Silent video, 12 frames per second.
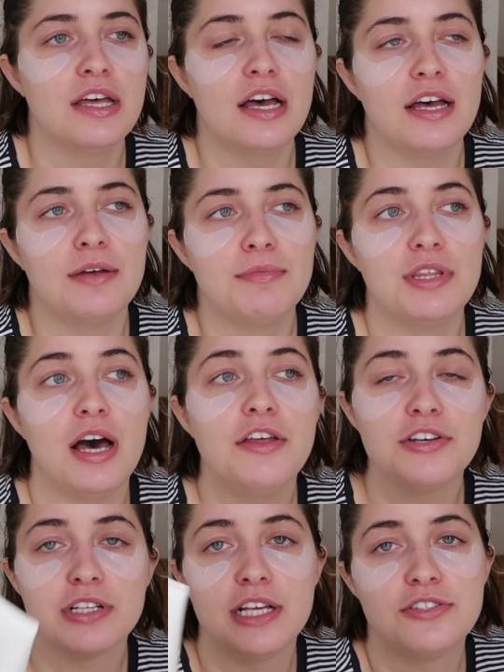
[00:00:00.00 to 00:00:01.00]
The
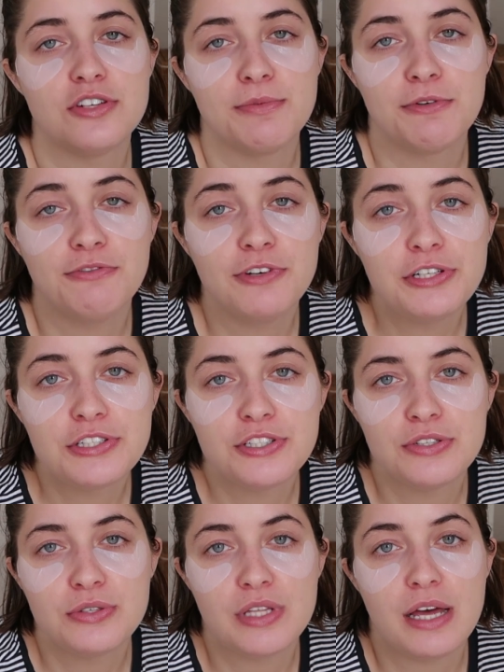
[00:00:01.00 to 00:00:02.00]
other cleanser I'm referring
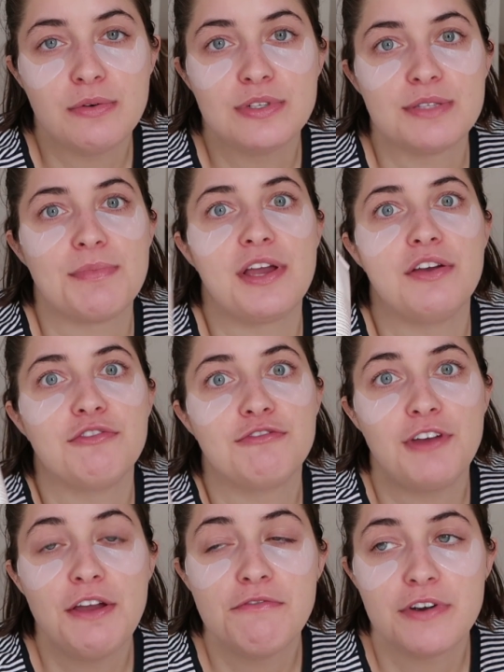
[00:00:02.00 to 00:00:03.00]
to that was my
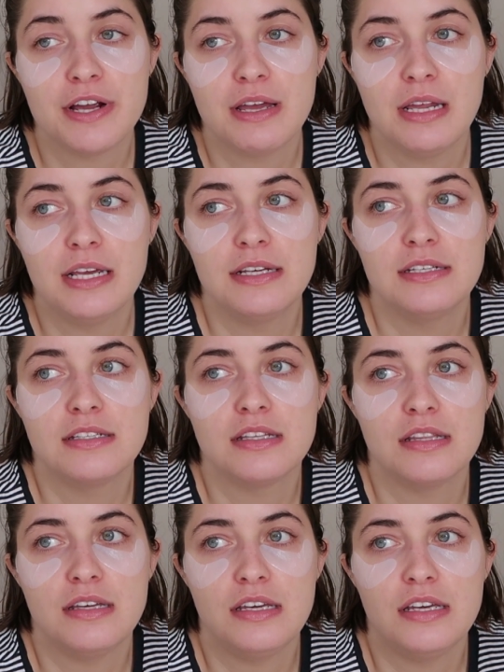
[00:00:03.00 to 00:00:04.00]
favorite is
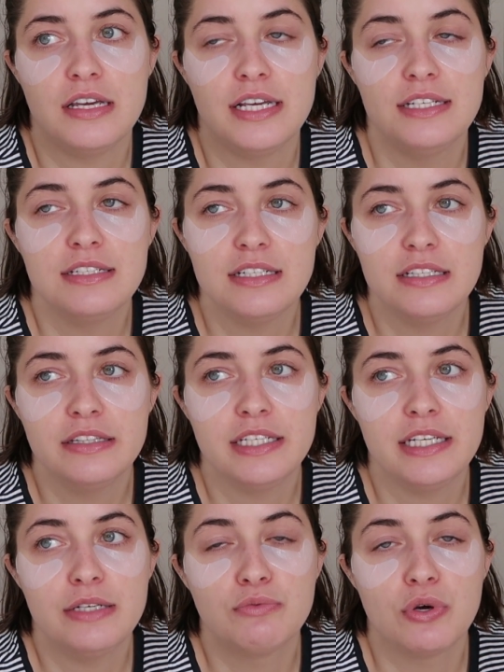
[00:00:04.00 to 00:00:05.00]
the Indie
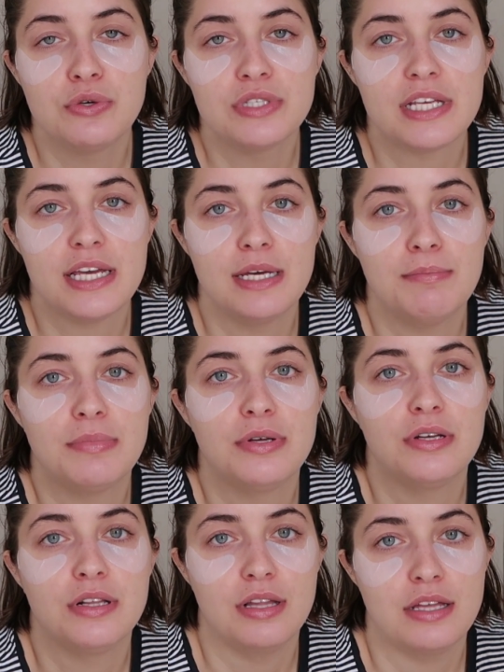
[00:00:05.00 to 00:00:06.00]
Lee Rose Hip
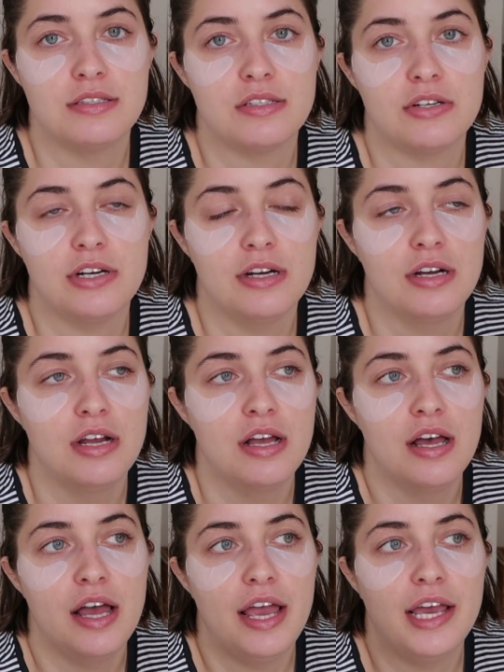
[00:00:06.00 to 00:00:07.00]
Cleanser.
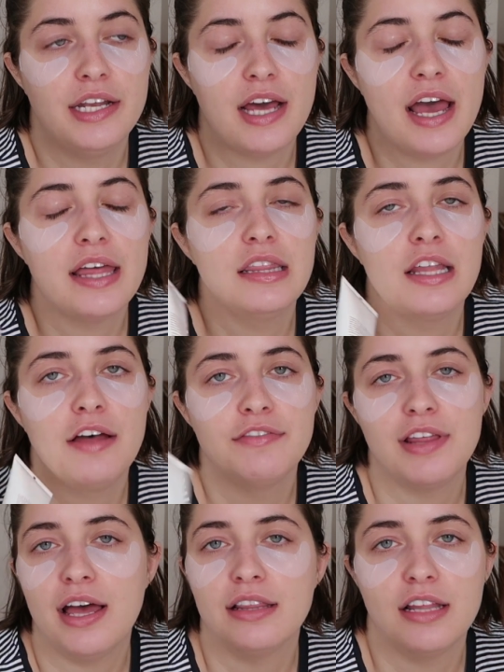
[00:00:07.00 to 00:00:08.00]
And I
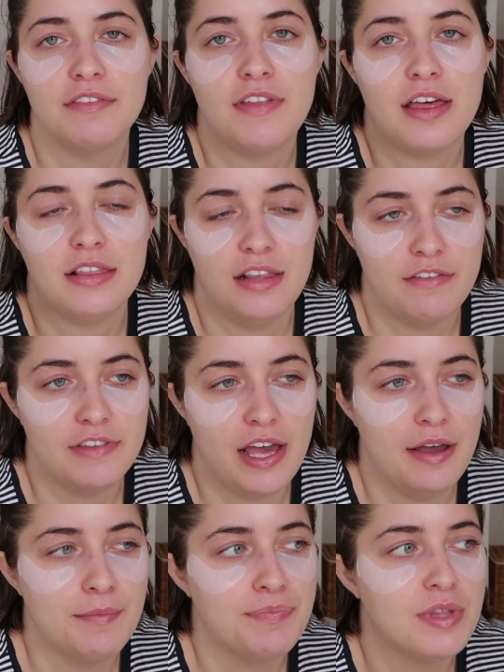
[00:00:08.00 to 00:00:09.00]
love that, love that, love
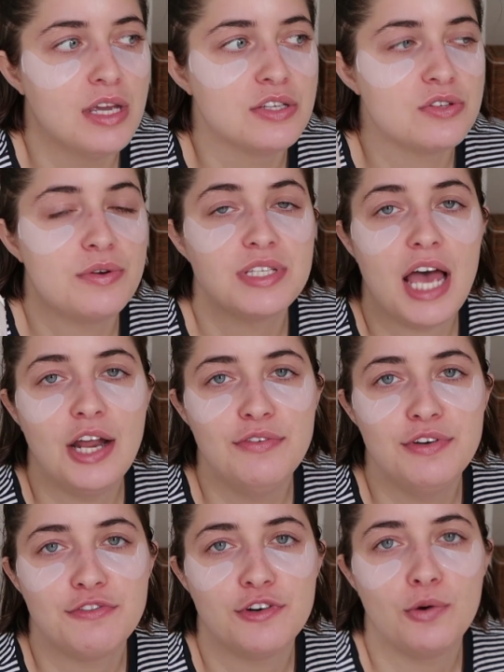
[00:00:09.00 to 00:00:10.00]
that. So I was out
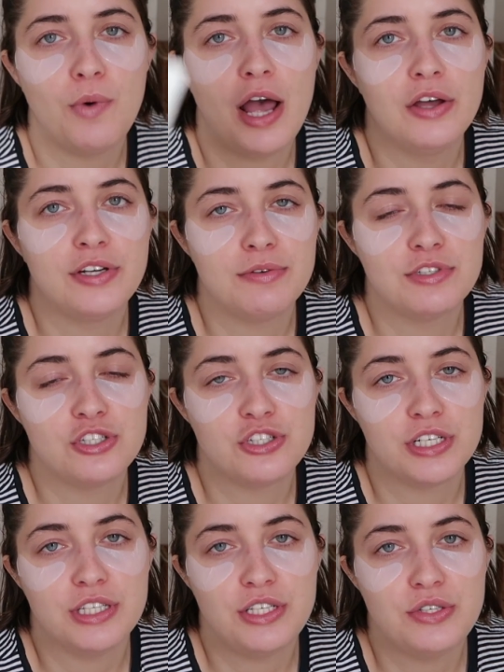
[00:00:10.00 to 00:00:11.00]
of it for a while, and I was
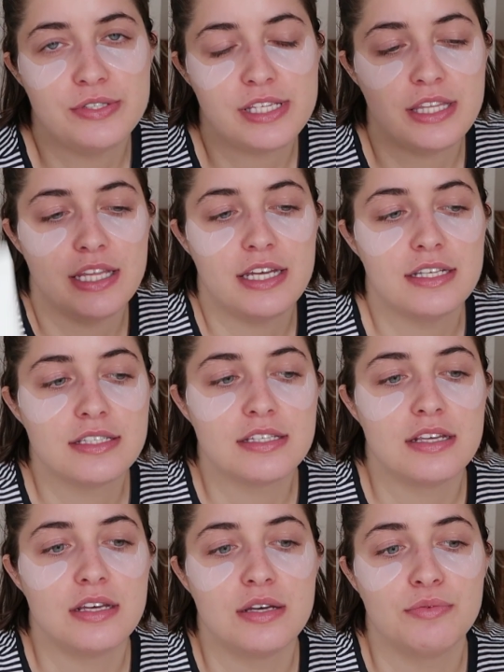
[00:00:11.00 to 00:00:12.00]
strictly using this.
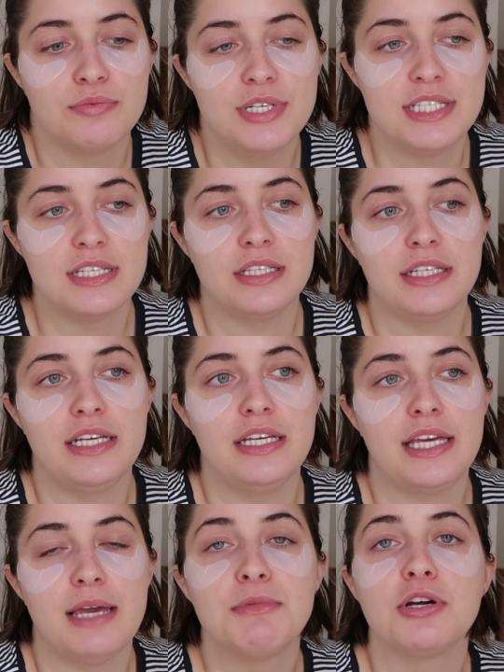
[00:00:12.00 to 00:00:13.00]
Recently
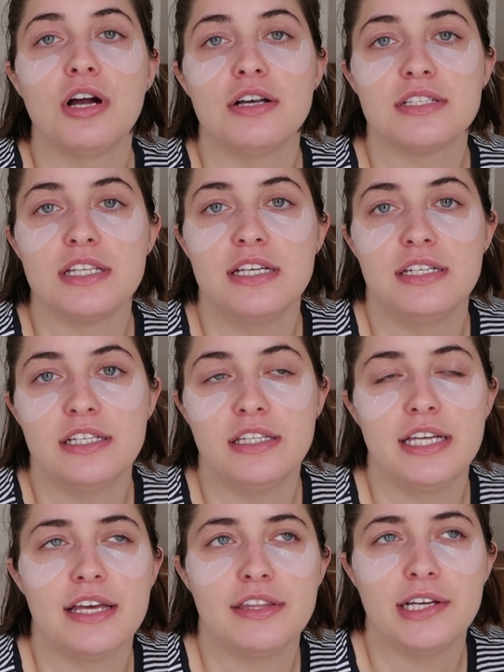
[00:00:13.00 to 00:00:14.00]
came across the Indie
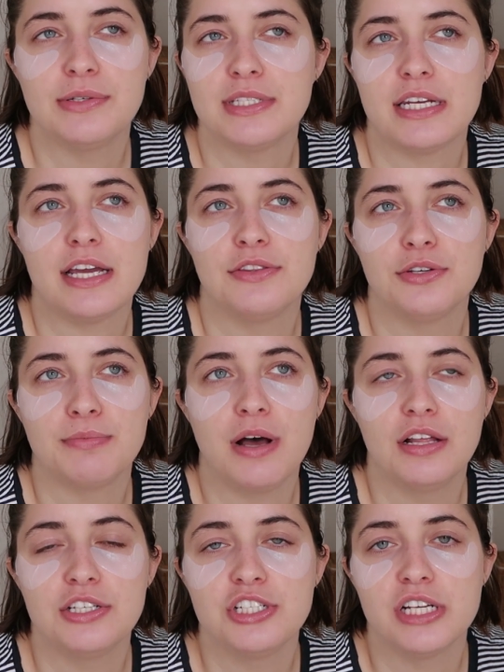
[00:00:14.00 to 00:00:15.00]
Lee, I think I was in
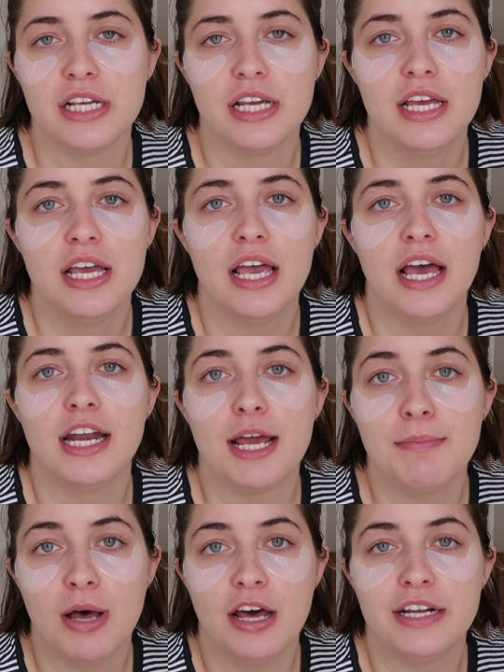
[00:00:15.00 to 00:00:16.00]
Anthropologie, and
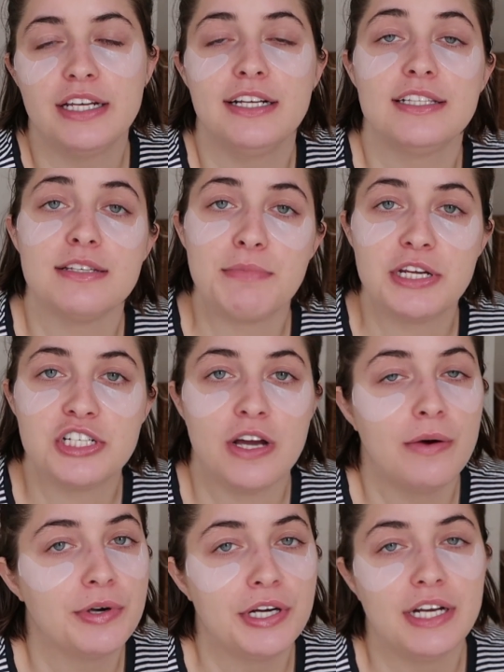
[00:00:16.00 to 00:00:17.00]
I bought it, and it's in my
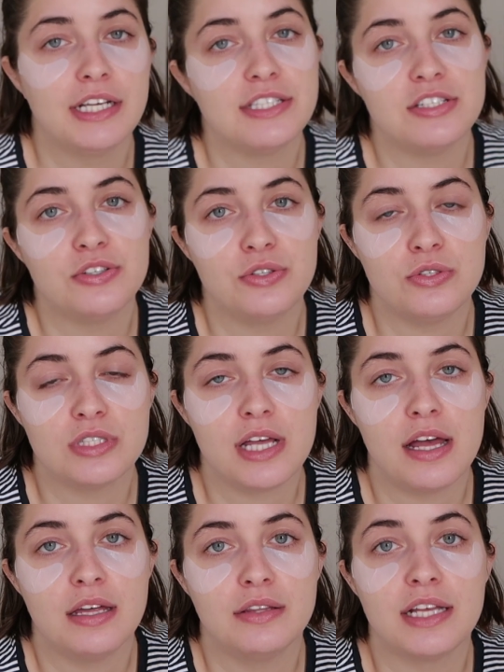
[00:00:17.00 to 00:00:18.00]
shower, and I still use
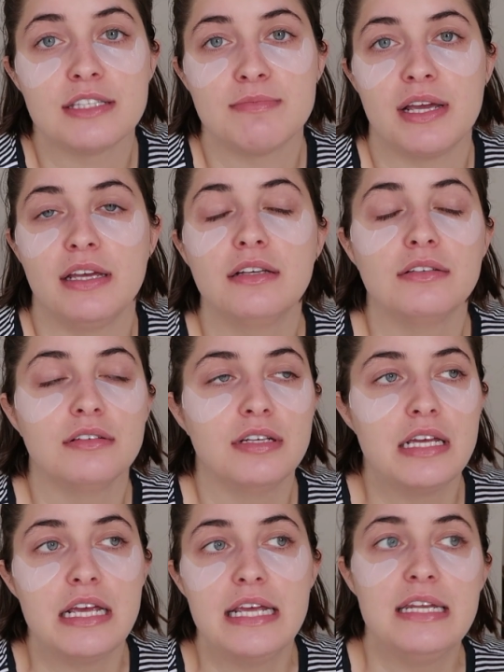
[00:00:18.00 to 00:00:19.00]
that. That's my
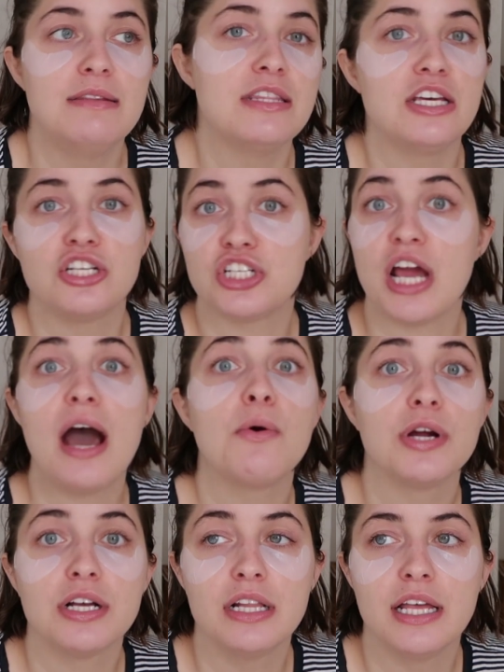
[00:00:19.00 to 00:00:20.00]
in the
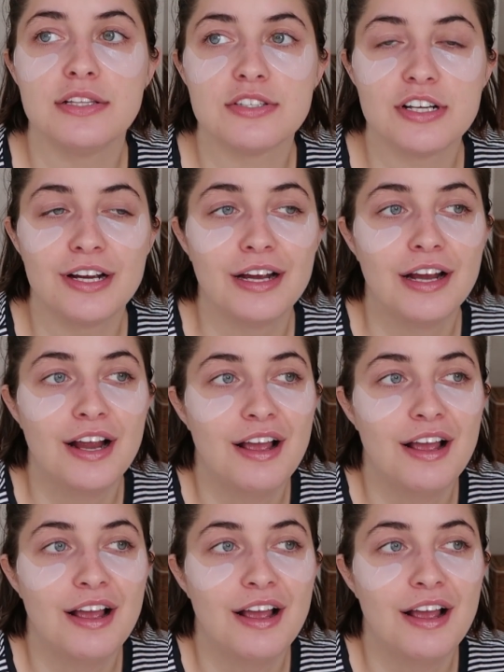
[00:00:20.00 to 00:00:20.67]
shower cleanser.